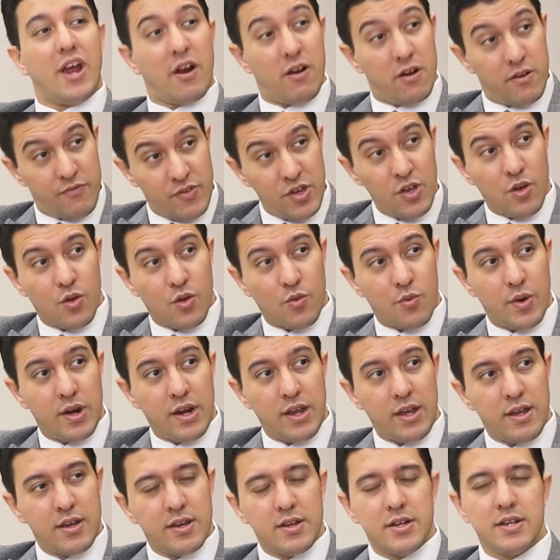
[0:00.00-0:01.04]
Gary Vee
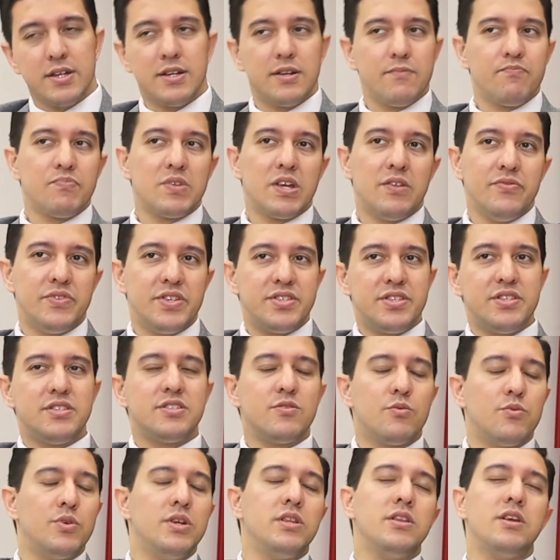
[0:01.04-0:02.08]
already? This is
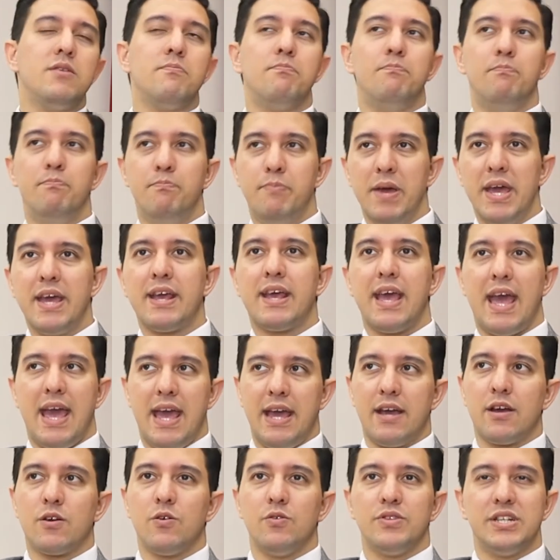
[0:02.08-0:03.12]
a really big
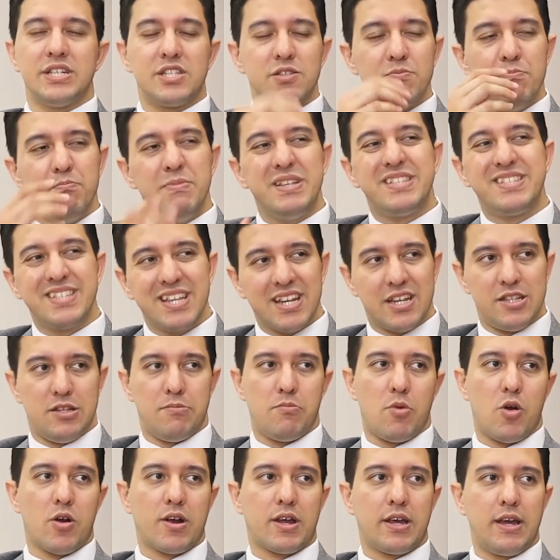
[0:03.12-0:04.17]
angle that's missing in the
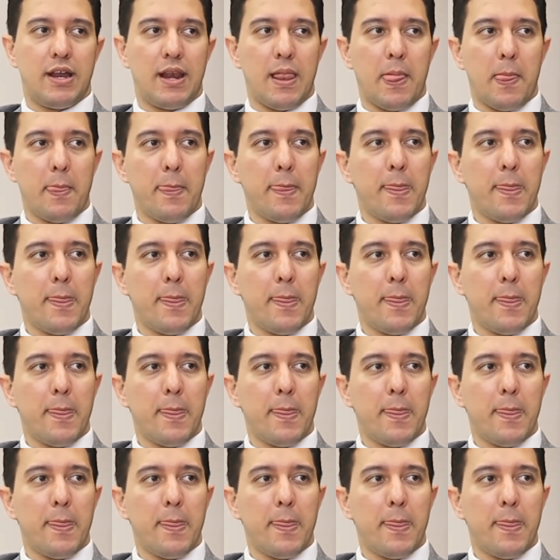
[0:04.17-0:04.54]
market.